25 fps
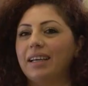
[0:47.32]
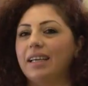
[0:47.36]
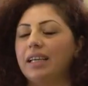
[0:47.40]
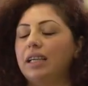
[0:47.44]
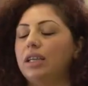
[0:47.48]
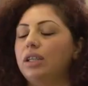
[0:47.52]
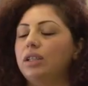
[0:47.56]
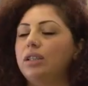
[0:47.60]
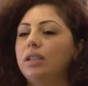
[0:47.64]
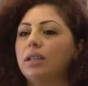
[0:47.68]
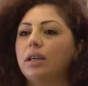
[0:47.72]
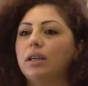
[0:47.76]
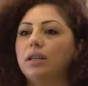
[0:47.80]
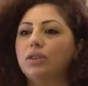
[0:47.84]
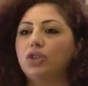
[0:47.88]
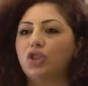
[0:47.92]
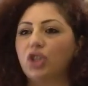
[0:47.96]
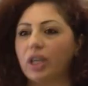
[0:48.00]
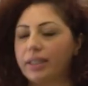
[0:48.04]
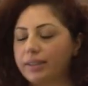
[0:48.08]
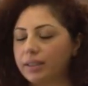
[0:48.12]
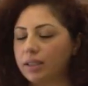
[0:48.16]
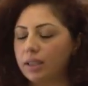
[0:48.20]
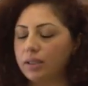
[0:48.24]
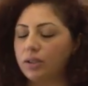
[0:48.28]
In
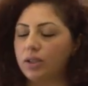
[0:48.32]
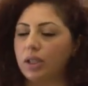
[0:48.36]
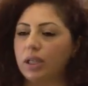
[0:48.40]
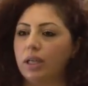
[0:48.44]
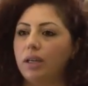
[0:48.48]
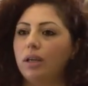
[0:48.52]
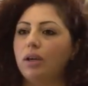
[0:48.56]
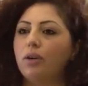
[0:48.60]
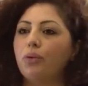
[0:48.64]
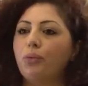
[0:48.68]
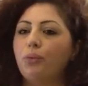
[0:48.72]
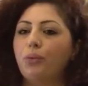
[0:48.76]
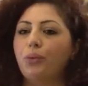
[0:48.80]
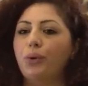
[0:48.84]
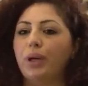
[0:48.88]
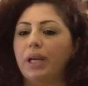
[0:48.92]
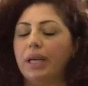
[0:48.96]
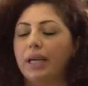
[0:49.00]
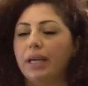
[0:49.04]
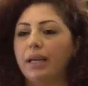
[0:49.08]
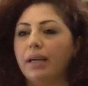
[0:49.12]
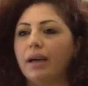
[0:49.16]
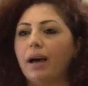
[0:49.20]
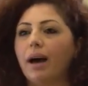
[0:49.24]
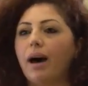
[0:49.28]
JUST2CE,
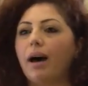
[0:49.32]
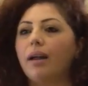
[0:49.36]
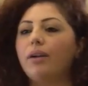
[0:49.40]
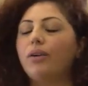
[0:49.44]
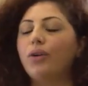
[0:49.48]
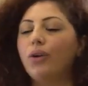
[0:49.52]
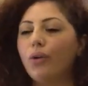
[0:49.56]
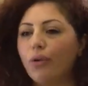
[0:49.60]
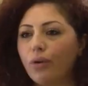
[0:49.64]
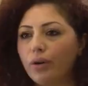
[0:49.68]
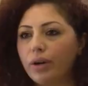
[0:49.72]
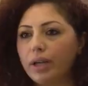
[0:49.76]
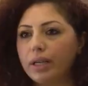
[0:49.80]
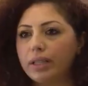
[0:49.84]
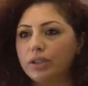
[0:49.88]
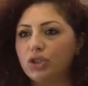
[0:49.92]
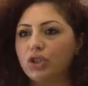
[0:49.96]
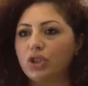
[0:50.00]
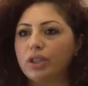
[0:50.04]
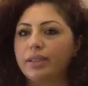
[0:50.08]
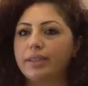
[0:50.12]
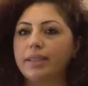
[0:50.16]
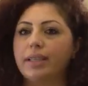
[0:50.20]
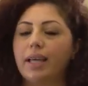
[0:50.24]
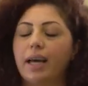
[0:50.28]
we
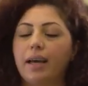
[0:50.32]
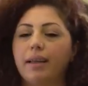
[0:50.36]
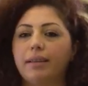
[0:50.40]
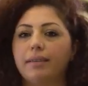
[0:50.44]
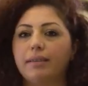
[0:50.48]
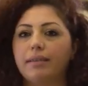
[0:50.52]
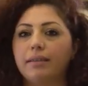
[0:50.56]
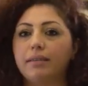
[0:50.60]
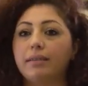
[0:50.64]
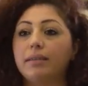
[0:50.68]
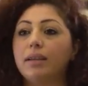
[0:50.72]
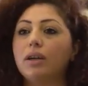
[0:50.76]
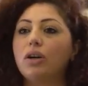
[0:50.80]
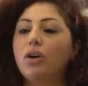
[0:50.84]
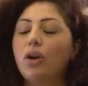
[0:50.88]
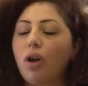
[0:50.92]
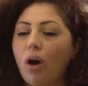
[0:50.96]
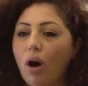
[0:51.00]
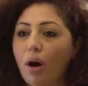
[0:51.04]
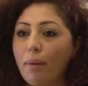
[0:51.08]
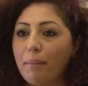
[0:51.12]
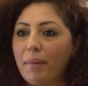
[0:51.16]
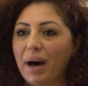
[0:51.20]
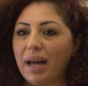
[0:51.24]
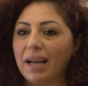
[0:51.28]
acknowledge that the
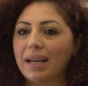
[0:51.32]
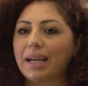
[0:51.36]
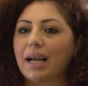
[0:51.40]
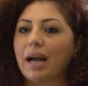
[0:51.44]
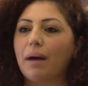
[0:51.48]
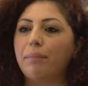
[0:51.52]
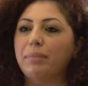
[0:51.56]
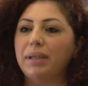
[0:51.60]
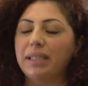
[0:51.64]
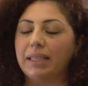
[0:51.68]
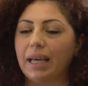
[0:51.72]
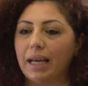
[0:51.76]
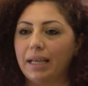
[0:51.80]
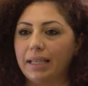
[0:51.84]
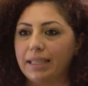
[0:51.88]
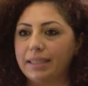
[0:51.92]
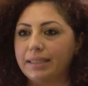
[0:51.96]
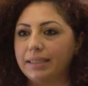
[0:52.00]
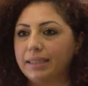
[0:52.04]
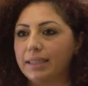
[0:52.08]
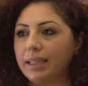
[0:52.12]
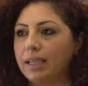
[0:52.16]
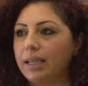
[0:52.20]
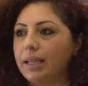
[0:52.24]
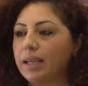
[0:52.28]
global
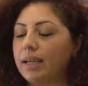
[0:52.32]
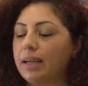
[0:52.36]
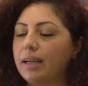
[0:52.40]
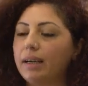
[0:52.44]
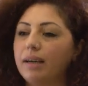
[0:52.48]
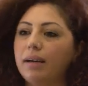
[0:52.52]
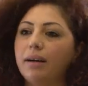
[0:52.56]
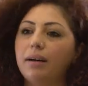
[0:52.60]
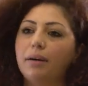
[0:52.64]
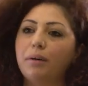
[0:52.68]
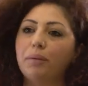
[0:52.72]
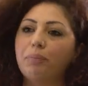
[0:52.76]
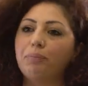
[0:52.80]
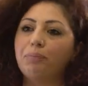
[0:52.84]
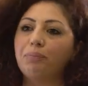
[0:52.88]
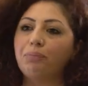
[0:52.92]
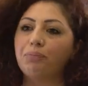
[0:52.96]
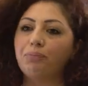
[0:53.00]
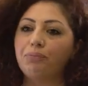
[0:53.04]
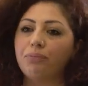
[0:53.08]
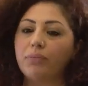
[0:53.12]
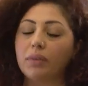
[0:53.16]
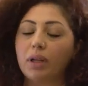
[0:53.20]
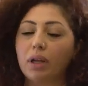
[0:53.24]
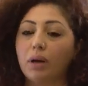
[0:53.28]
capitalistic
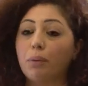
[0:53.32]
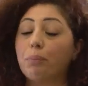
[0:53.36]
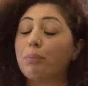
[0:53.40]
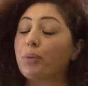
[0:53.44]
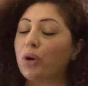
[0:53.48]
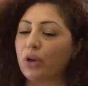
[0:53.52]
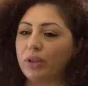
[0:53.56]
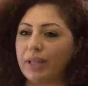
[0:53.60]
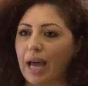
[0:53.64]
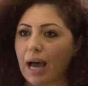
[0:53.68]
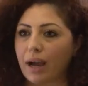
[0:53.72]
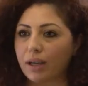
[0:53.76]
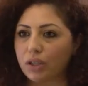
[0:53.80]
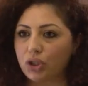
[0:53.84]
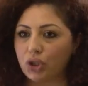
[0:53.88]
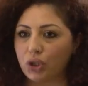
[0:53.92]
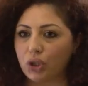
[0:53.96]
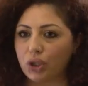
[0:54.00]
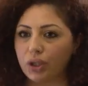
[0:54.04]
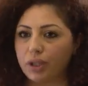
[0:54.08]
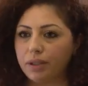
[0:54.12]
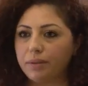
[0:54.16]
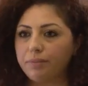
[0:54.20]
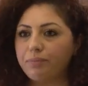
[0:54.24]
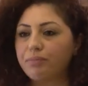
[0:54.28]

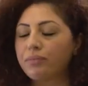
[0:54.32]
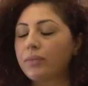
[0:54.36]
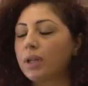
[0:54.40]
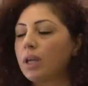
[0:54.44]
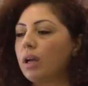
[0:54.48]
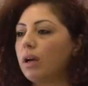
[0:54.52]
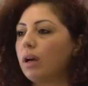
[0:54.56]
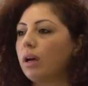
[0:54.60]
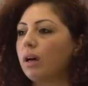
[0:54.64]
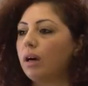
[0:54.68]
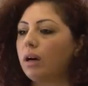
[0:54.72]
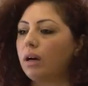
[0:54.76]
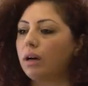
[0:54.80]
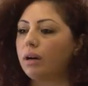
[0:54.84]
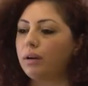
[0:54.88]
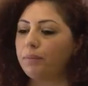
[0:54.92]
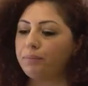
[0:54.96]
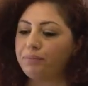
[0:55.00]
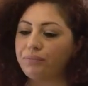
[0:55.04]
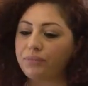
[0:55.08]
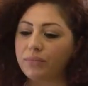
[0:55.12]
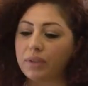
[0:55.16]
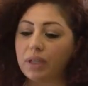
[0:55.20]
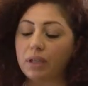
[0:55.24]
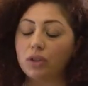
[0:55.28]
production
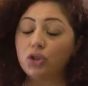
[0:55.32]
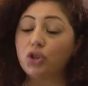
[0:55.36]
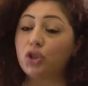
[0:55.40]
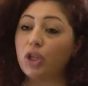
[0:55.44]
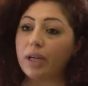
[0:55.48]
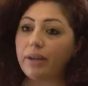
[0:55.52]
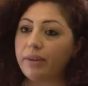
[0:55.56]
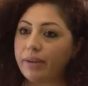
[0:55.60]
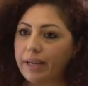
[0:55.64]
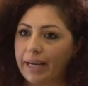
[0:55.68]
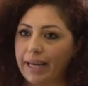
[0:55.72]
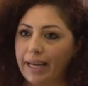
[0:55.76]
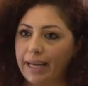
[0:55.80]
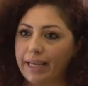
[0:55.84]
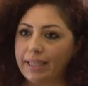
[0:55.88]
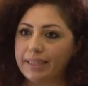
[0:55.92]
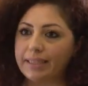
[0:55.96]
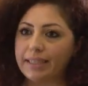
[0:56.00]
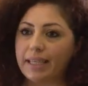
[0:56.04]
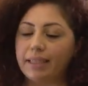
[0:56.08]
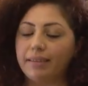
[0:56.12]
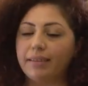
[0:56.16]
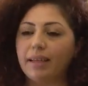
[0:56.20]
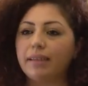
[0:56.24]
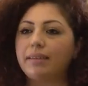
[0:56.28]

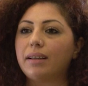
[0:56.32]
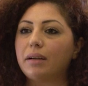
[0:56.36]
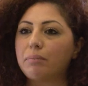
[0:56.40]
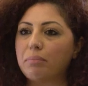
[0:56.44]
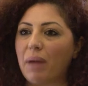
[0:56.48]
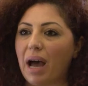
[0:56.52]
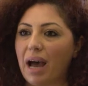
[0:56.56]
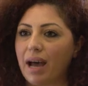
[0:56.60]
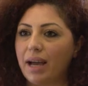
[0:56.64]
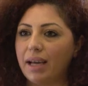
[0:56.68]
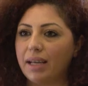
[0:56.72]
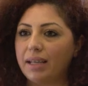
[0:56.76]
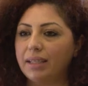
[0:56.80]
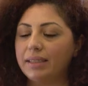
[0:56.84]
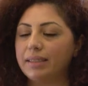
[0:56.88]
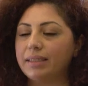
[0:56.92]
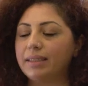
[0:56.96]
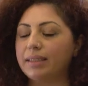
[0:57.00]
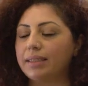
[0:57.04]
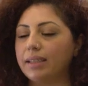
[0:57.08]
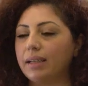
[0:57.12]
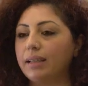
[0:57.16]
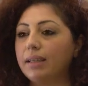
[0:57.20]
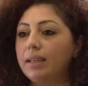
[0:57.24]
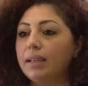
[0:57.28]
generates and
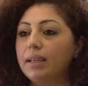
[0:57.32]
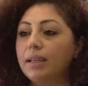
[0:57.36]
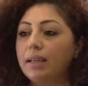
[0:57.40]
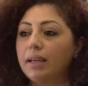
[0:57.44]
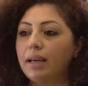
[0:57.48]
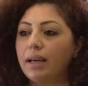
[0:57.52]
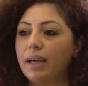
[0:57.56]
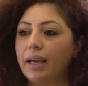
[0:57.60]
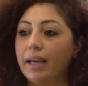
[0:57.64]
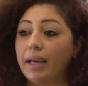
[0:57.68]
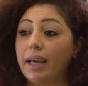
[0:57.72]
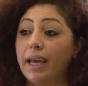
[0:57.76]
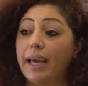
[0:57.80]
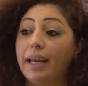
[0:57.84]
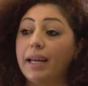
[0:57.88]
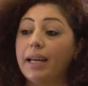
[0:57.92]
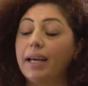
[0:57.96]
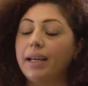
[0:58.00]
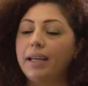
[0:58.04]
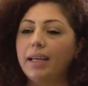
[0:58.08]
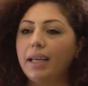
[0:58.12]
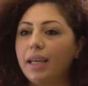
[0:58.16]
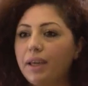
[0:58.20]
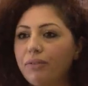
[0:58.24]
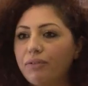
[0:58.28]
determines an
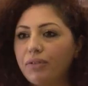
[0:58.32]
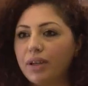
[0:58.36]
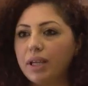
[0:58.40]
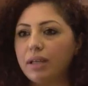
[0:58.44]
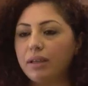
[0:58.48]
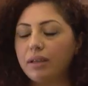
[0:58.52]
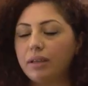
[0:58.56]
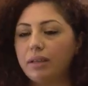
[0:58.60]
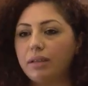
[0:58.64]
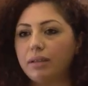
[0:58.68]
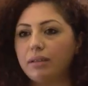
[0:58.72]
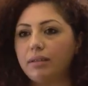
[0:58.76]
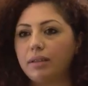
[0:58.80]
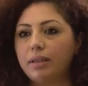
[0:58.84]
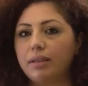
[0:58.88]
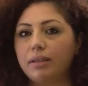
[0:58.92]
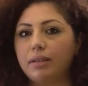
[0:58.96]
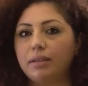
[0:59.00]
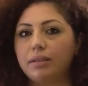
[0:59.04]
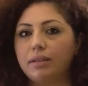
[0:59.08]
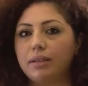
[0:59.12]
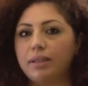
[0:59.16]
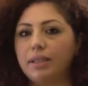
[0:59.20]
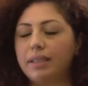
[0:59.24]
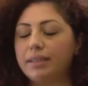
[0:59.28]

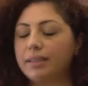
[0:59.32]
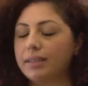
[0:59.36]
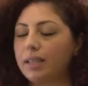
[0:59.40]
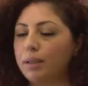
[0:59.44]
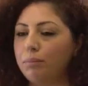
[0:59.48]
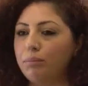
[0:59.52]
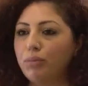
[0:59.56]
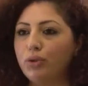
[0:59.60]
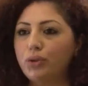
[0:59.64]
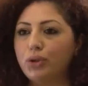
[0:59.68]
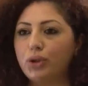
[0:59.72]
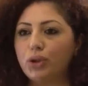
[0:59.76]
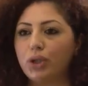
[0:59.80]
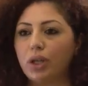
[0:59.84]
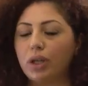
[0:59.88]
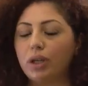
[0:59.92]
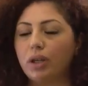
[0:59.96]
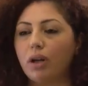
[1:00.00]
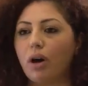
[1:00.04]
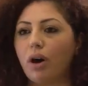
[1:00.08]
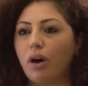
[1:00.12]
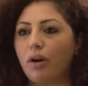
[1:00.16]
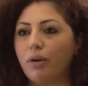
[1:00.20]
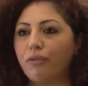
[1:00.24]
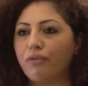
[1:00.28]
uneven
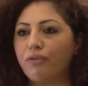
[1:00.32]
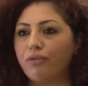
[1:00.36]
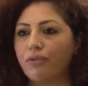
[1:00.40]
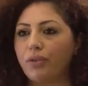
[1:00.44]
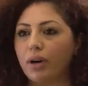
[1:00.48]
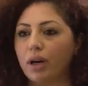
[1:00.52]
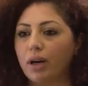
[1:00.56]
distribution of